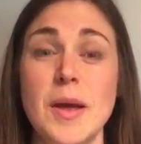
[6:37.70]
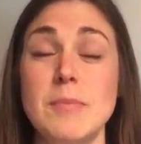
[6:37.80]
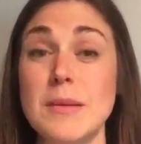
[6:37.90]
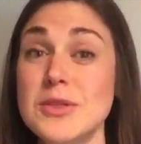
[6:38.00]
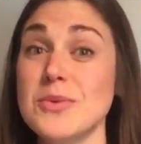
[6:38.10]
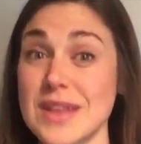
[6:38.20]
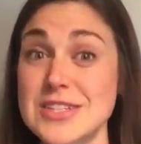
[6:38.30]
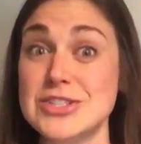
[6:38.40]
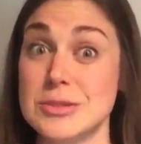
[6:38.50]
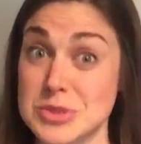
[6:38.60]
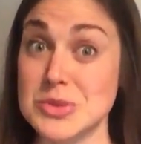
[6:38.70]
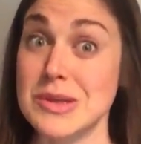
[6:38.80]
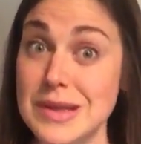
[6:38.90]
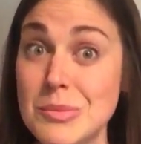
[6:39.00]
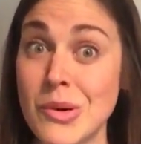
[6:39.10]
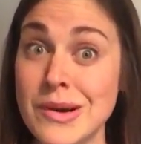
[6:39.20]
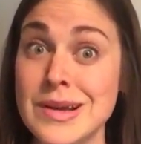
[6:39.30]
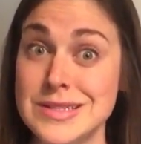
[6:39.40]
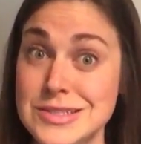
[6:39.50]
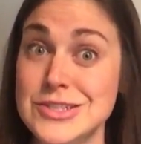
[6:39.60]
Maybe the relationship is really important
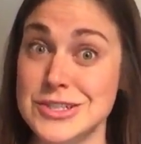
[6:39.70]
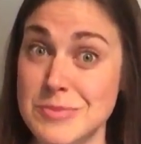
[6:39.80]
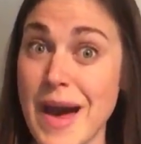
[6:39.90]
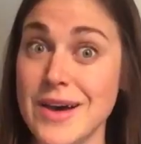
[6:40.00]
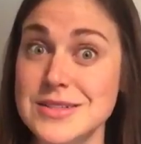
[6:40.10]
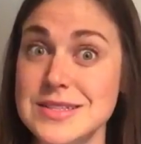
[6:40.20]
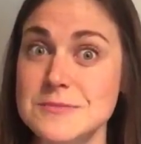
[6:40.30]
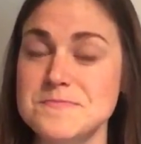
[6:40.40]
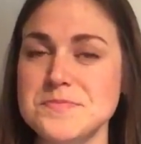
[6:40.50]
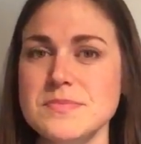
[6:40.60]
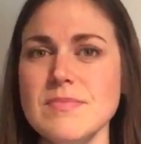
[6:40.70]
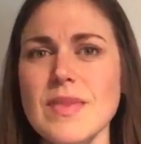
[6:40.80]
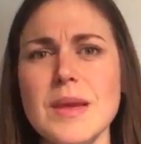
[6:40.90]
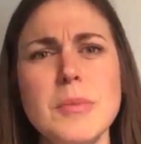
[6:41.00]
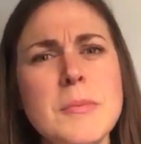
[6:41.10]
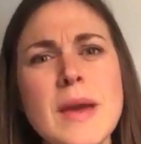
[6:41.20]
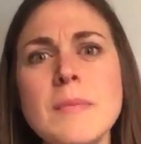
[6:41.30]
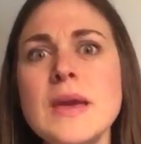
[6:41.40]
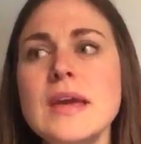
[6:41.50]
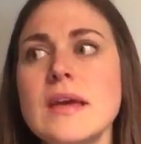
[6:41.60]
because it's your spouse. But
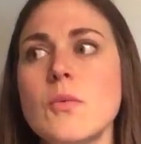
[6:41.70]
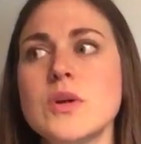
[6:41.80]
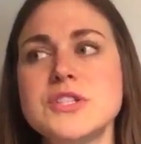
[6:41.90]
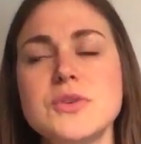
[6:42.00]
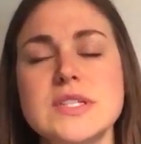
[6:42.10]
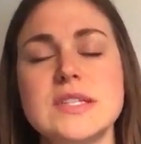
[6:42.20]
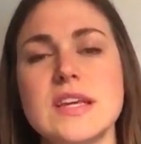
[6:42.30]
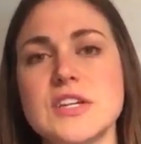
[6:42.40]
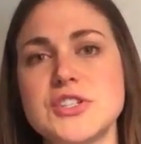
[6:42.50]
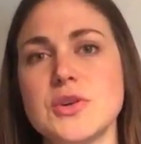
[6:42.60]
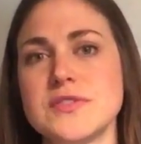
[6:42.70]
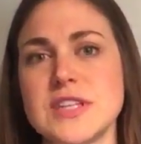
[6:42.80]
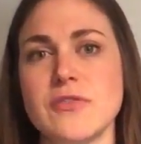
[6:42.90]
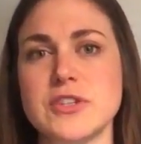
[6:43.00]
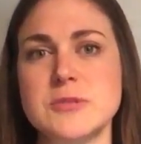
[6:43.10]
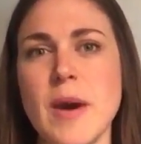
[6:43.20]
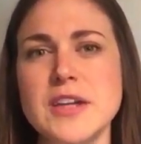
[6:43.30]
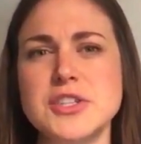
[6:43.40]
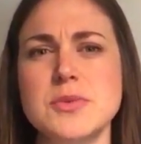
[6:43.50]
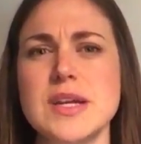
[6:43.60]
maybe once you get to the issue of
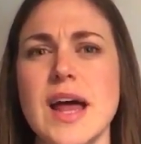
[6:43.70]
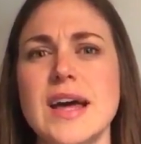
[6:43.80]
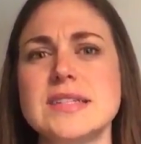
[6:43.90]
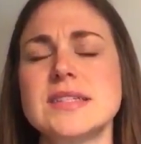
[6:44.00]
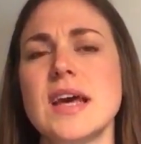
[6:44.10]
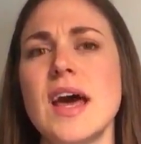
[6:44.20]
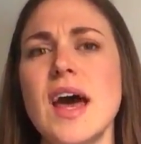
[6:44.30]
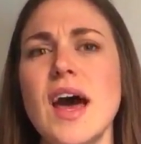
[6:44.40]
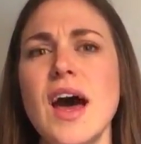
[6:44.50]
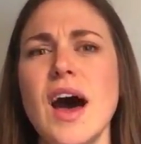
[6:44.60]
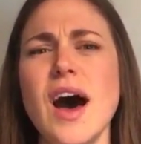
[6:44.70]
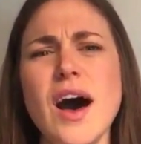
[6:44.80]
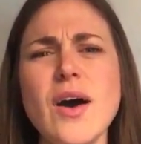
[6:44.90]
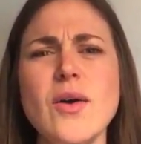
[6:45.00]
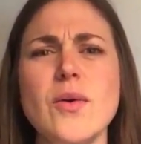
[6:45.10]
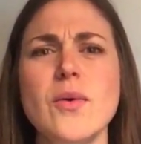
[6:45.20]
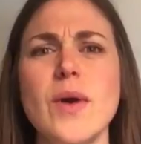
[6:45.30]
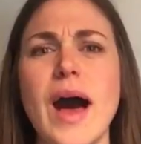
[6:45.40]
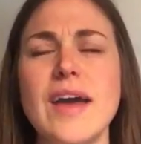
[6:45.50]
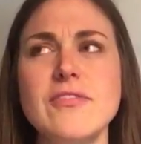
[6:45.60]
self-respect, you realize, oh,
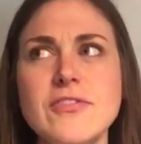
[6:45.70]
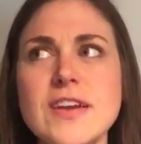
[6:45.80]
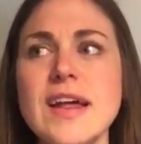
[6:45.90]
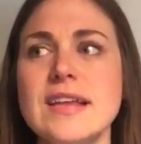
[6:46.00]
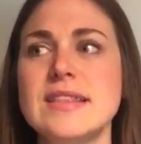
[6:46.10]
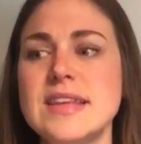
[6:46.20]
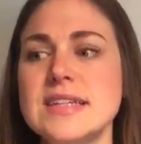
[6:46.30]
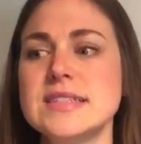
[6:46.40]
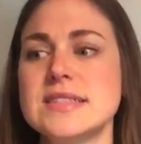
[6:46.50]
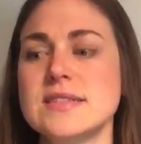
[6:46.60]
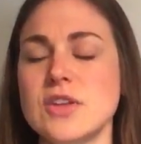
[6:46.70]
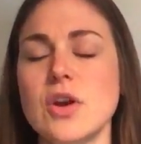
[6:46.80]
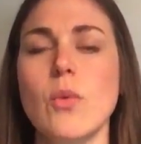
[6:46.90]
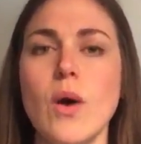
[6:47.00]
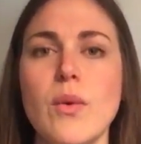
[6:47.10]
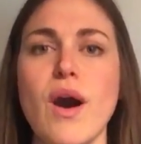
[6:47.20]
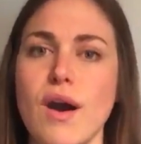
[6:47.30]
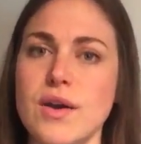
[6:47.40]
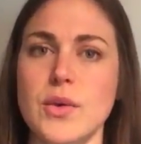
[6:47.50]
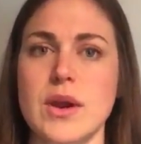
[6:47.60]
I feel like this, what we're
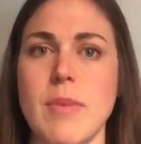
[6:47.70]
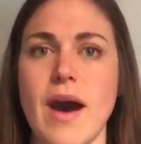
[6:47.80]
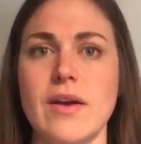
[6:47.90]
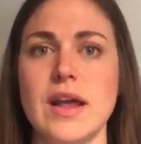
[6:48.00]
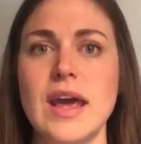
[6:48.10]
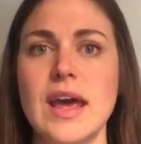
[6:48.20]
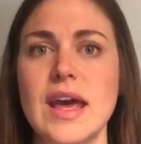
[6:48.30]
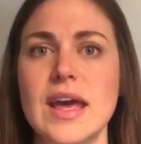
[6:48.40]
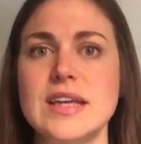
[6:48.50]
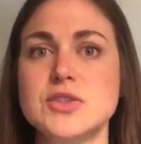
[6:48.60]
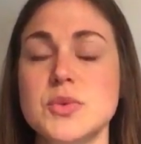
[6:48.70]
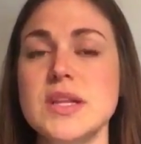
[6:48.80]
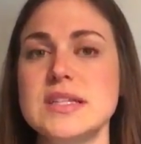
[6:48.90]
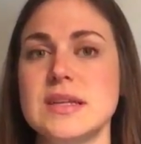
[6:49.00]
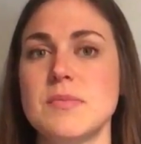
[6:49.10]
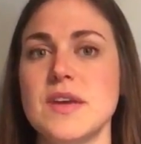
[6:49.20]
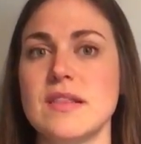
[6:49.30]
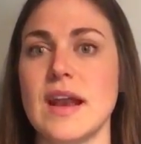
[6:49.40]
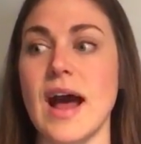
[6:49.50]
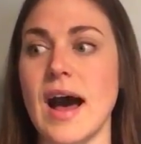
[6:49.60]
arguing about is really something
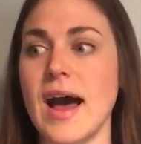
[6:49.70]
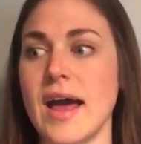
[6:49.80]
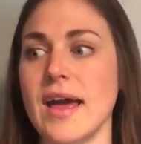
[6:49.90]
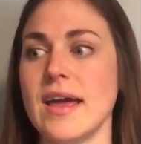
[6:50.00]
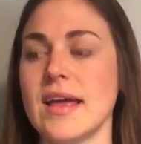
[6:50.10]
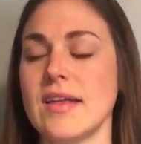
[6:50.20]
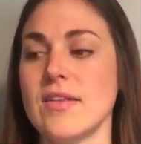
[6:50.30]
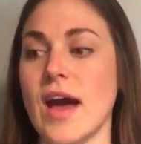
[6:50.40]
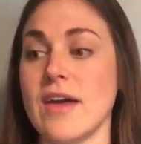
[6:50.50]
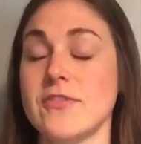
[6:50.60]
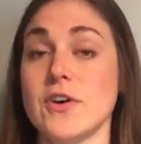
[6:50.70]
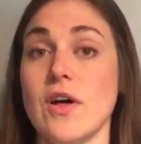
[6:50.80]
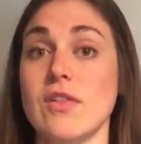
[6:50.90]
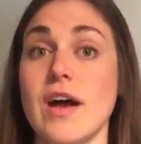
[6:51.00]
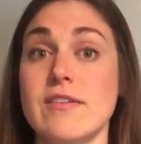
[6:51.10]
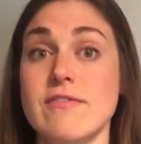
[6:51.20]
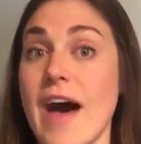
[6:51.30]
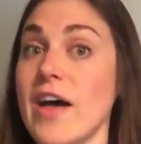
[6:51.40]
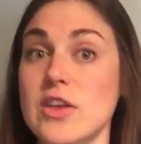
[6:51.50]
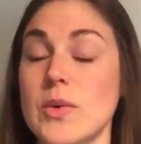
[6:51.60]
that I feel a lot of
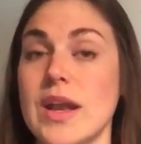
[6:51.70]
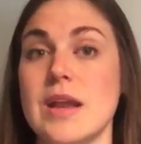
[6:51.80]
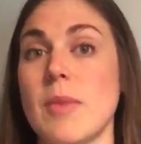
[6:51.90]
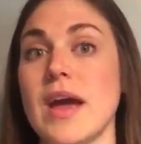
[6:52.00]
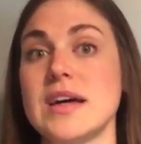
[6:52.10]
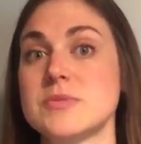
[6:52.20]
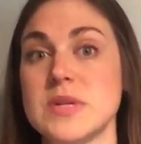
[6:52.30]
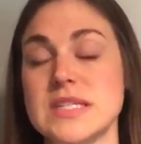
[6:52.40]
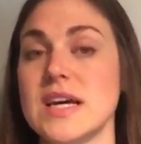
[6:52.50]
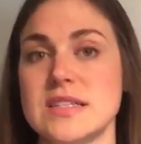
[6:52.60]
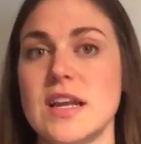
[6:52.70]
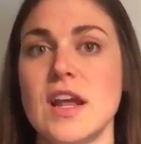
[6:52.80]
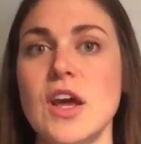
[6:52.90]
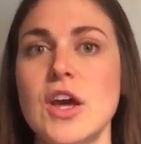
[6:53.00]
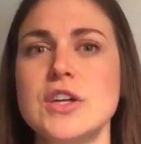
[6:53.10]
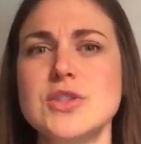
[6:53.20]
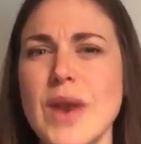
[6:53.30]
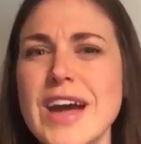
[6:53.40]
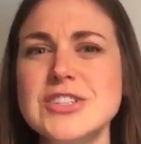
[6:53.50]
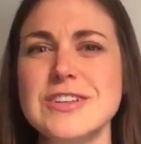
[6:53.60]
value in and my husband doesn't. So it
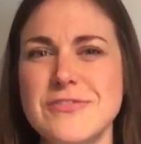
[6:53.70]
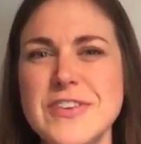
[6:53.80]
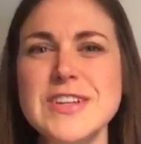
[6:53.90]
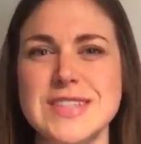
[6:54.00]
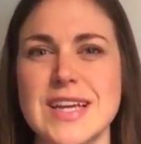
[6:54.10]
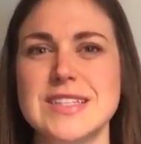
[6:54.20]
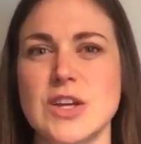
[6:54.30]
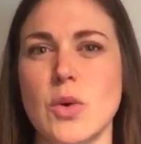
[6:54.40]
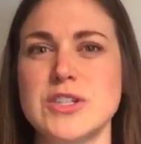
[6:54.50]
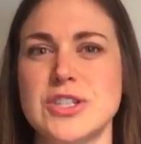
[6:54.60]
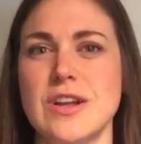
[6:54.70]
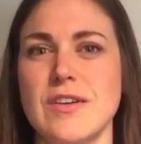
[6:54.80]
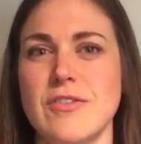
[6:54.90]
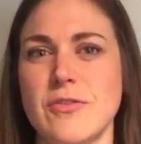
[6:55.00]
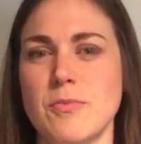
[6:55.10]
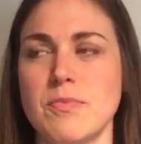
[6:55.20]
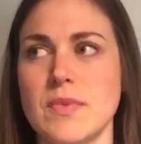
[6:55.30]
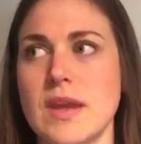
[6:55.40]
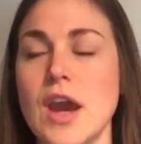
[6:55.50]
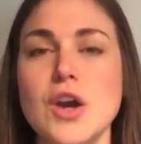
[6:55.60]
actually feels like it's a question of
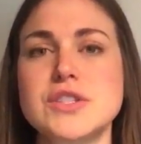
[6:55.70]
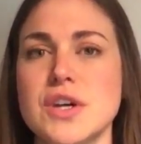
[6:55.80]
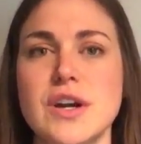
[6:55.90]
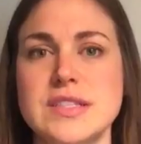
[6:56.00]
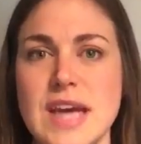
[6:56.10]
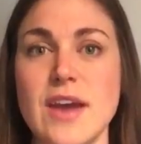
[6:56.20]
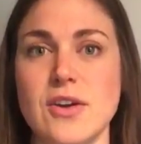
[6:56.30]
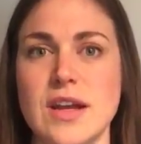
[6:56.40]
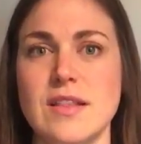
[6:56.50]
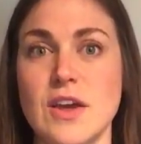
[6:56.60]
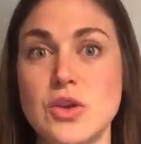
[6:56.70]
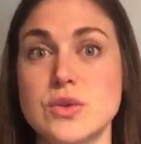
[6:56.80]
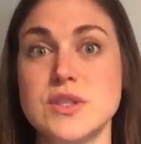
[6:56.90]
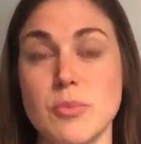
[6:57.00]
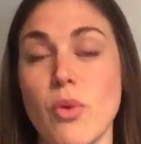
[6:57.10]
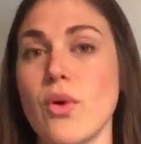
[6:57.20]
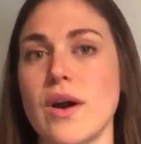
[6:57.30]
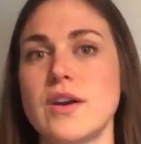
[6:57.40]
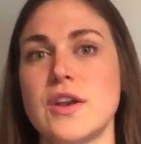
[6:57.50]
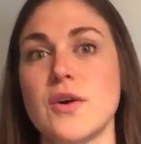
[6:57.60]
character or integrity that you
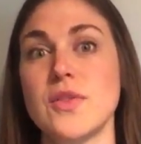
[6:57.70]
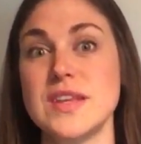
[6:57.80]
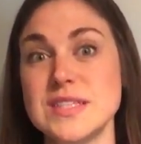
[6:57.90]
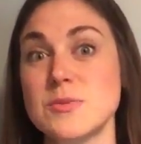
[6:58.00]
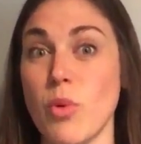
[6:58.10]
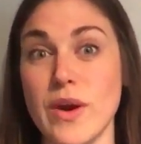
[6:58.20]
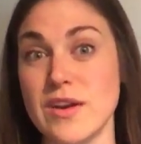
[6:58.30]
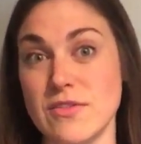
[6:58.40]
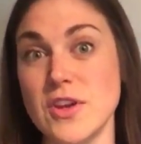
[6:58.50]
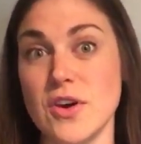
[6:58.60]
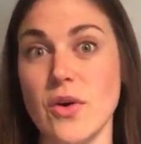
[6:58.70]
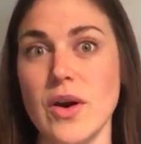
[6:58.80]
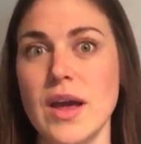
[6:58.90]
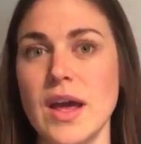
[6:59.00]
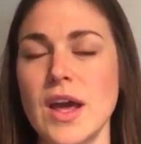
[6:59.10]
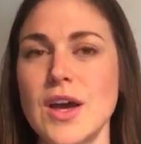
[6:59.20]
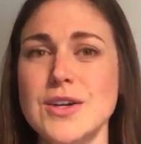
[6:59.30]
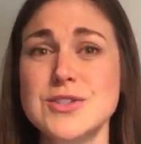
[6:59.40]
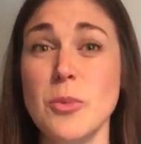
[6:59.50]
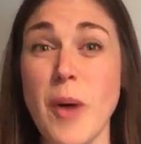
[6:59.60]
support, this point of view.
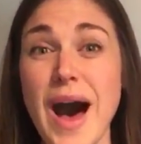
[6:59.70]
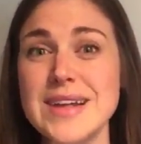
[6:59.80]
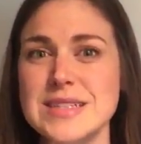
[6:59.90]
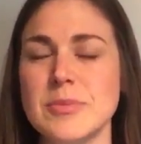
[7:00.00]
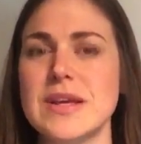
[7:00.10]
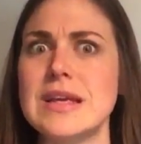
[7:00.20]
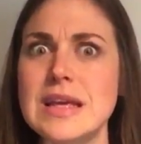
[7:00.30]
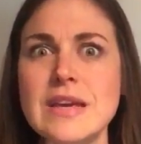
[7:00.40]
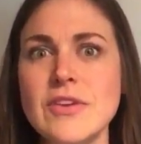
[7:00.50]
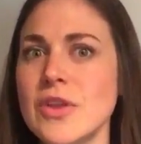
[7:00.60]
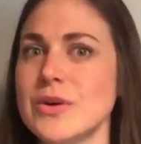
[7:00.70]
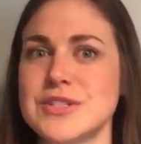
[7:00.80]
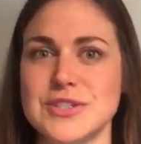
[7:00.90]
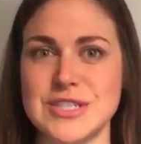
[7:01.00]
So possibly, even though it's your